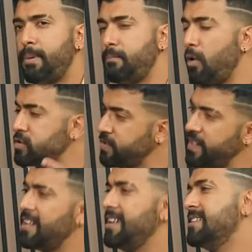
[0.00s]
But most of
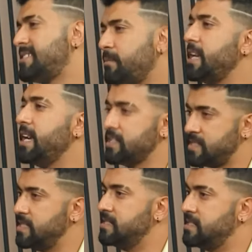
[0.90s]
it is somebody
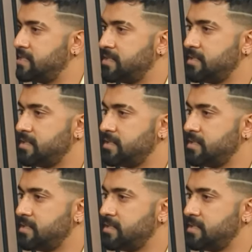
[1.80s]
else's.